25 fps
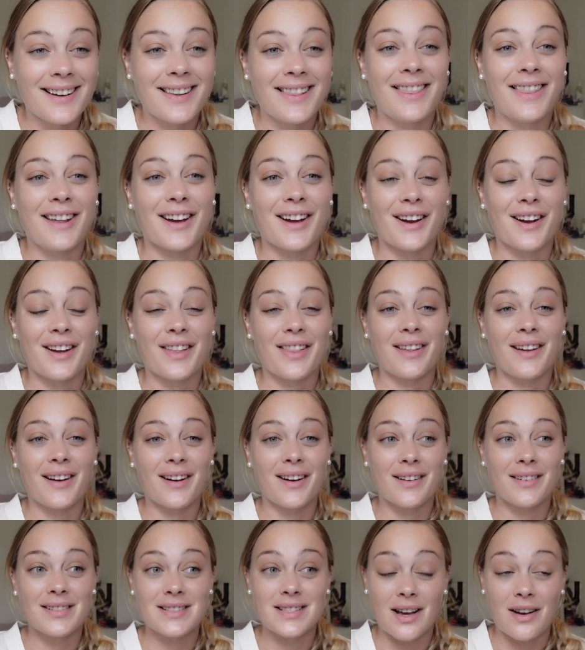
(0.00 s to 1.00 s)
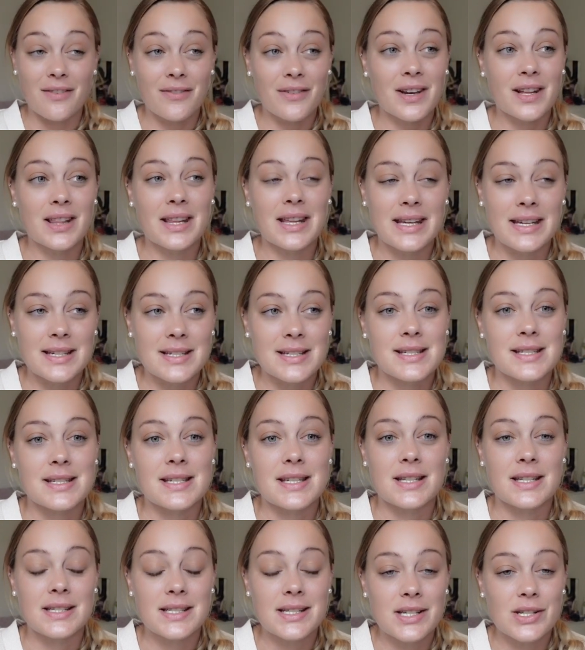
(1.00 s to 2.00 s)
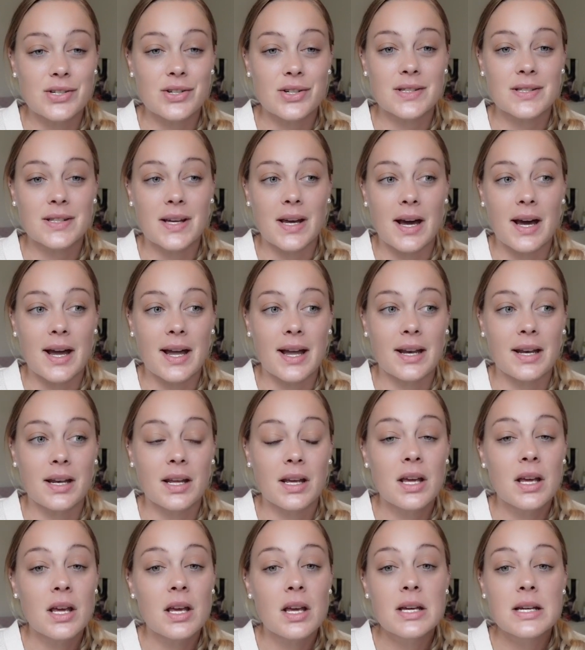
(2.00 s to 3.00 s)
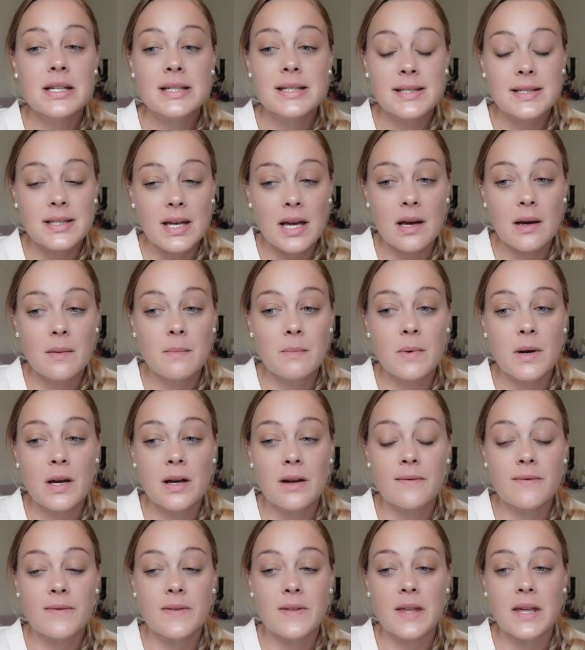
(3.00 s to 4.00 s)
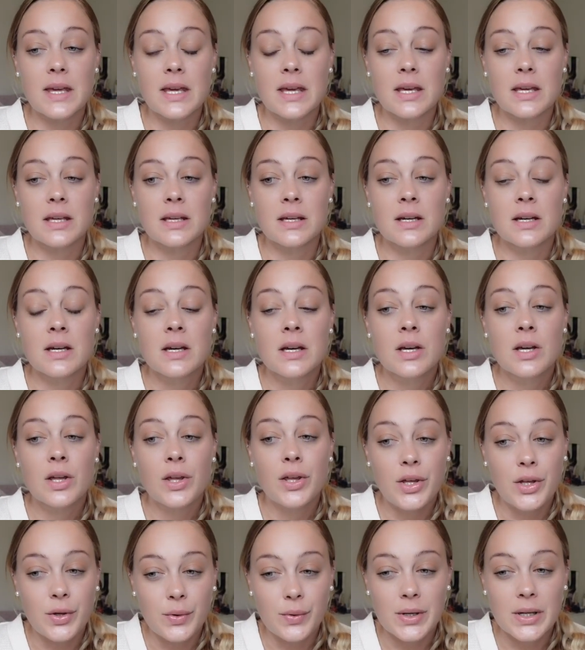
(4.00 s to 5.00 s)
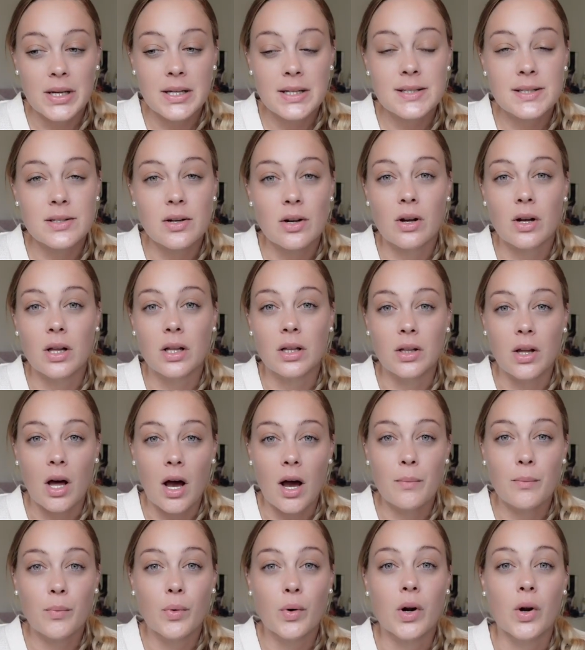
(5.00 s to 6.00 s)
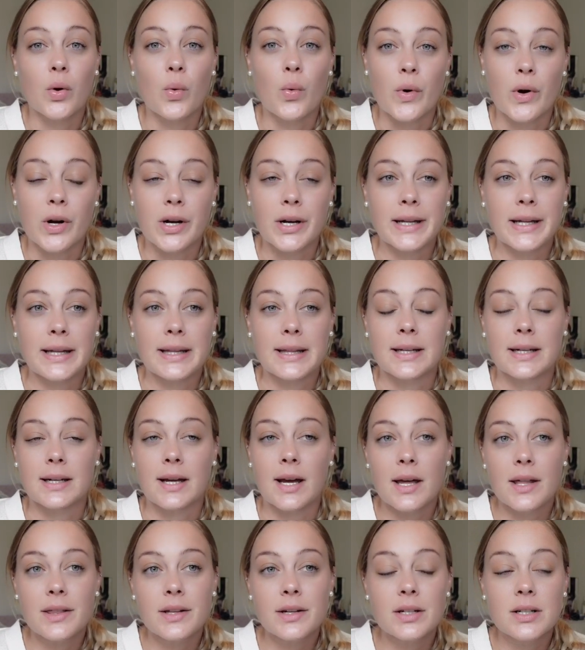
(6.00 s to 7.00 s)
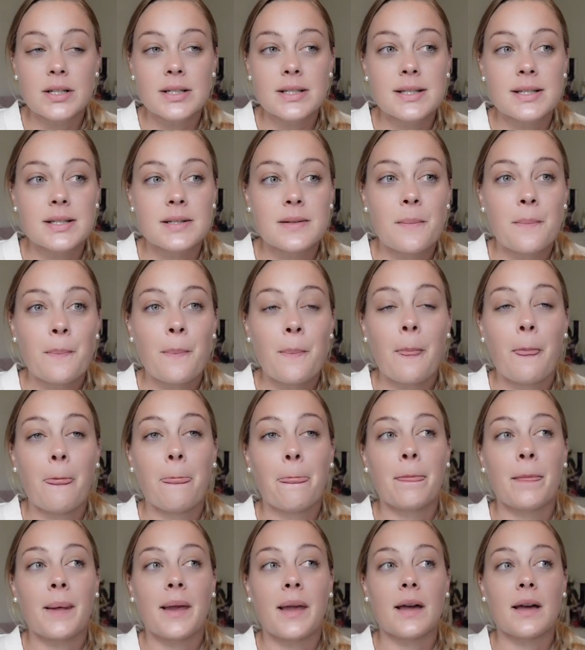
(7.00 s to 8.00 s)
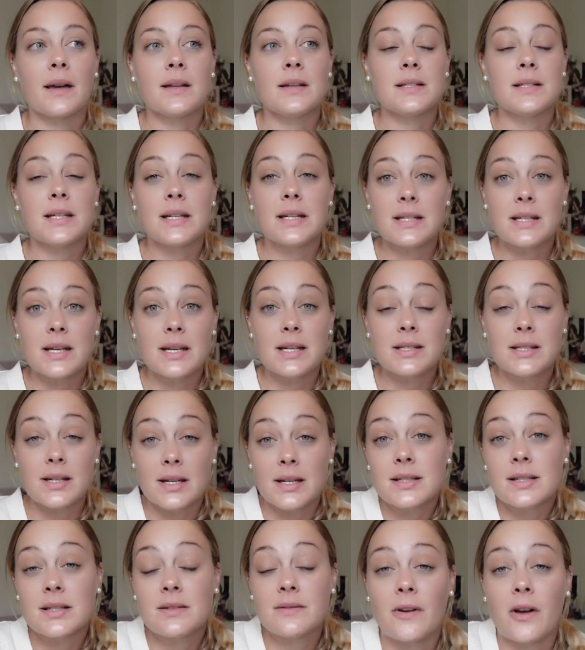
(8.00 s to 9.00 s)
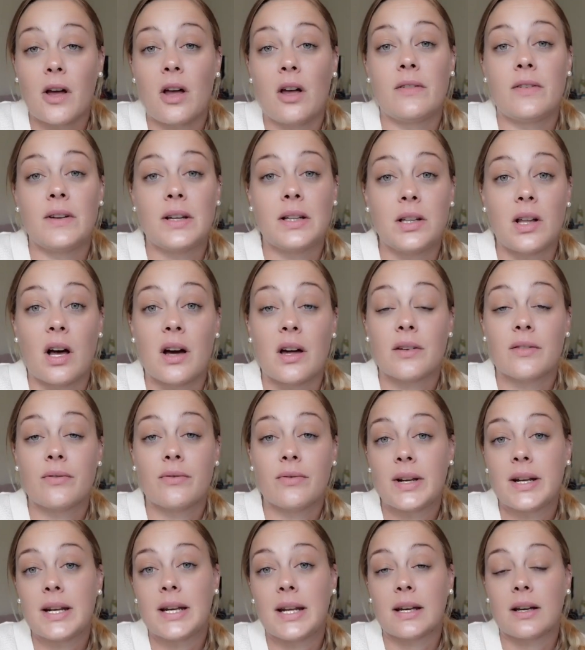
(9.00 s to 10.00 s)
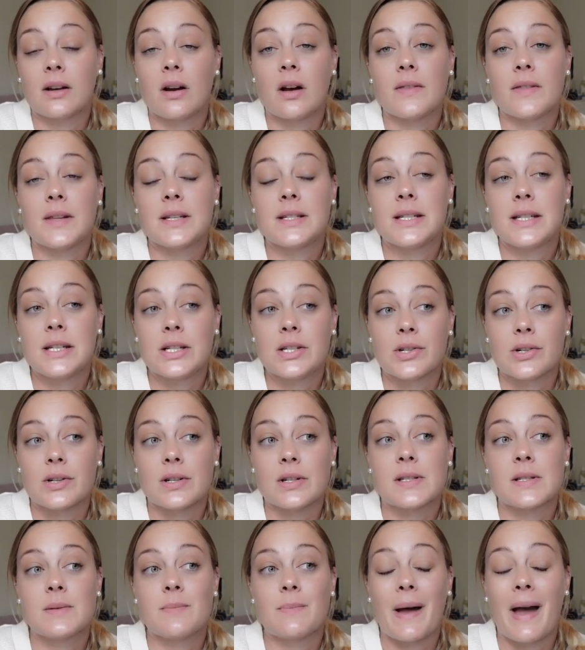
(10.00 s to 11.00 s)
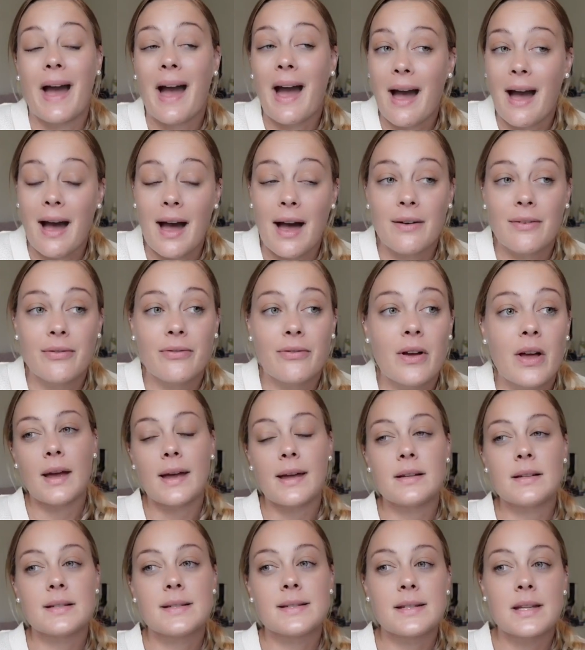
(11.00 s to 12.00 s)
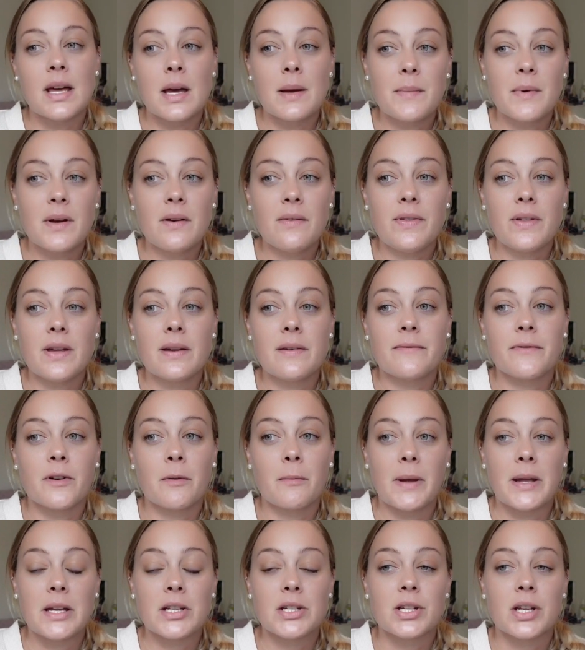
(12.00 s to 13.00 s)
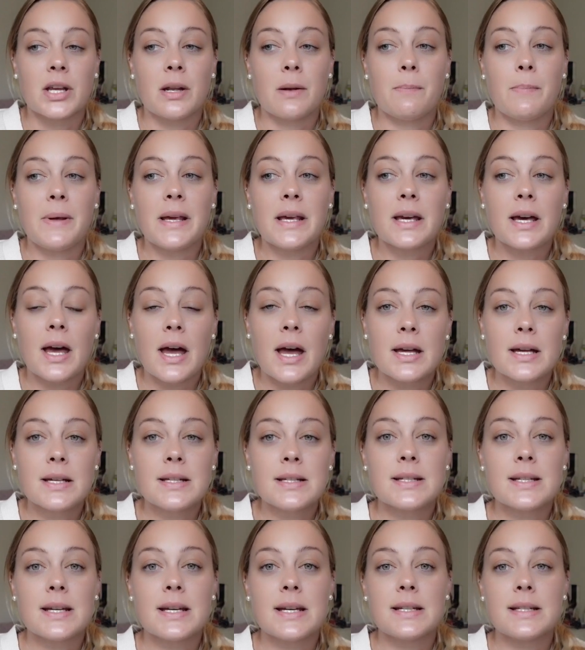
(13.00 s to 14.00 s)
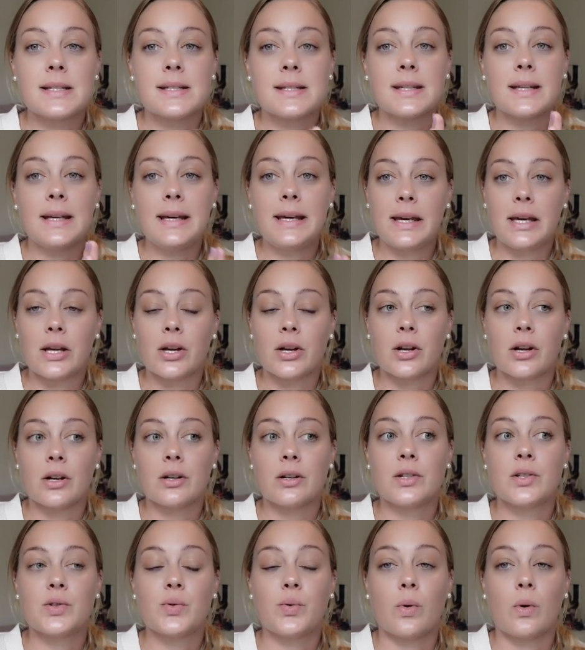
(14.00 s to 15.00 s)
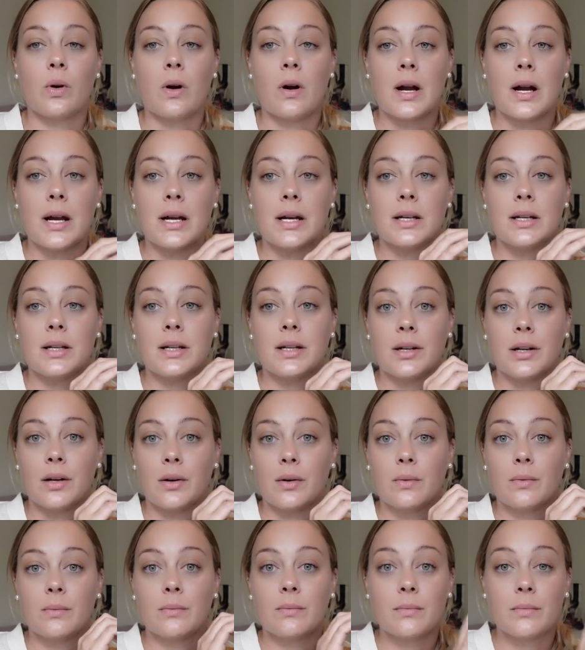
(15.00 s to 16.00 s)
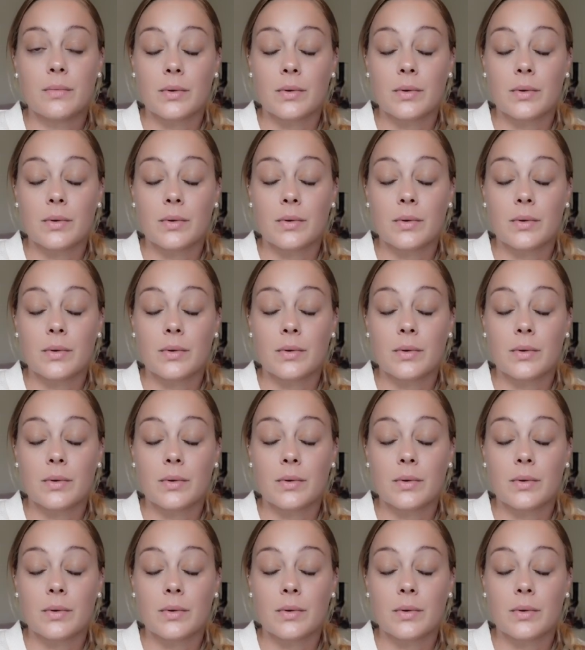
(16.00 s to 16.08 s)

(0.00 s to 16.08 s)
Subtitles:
There definitely is. In the teacher's guide, some of the units are a lot more wordy than others, and it does involve a lot of reading on the teacher's behalf. And some of the information, because it's geared toward, you know,